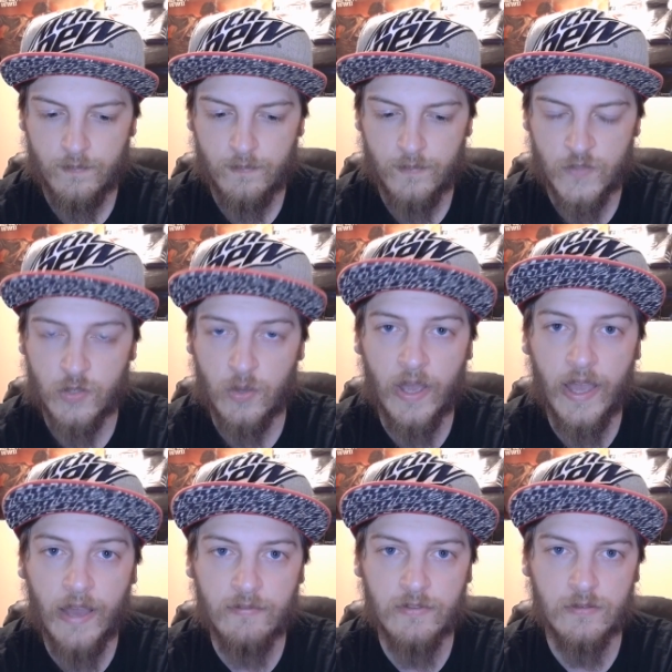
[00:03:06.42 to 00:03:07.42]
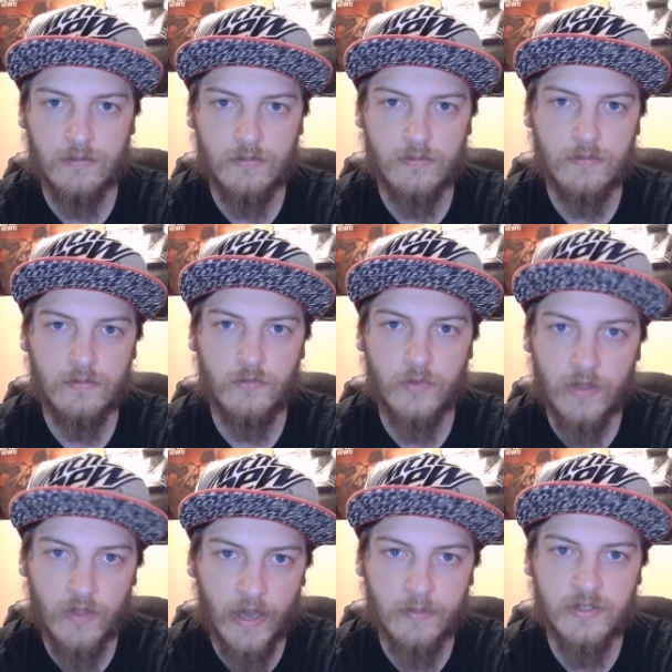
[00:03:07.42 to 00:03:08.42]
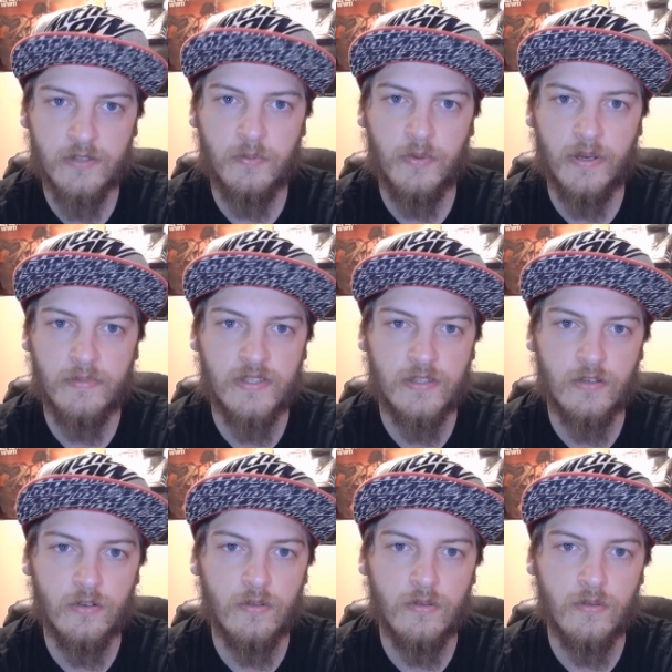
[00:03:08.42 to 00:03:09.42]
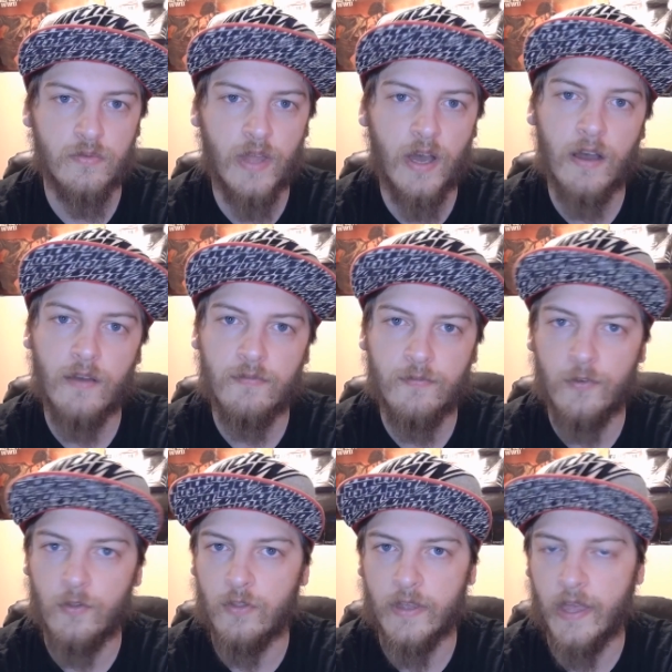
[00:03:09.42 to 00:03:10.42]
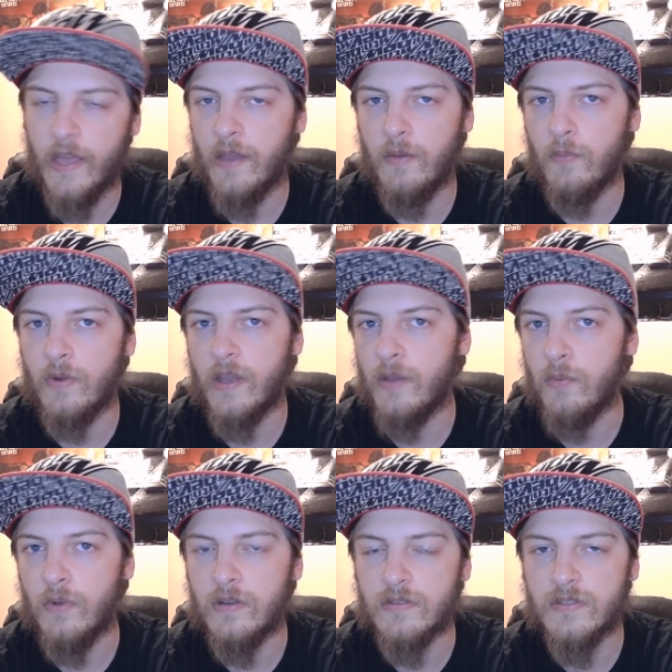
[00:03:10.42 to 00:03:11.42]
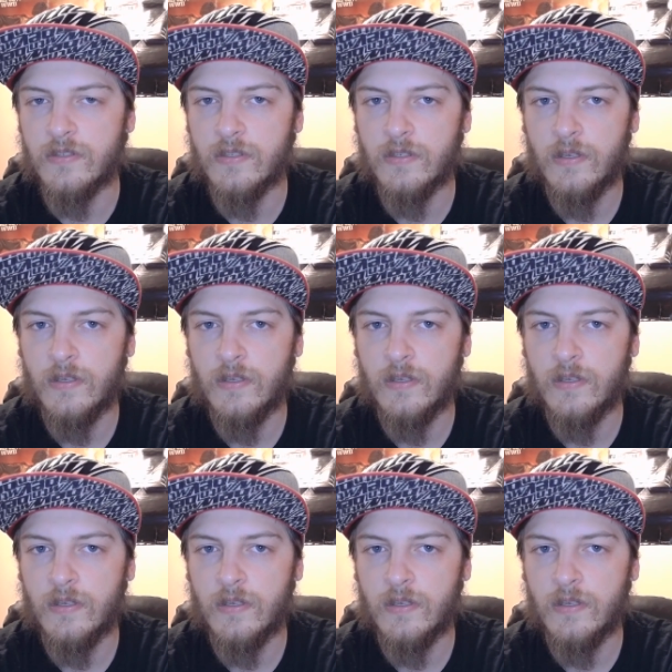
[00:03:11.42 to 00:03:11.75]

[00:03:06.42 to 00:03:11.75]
So I haven't relapsed, but I'm still not fully at what I was.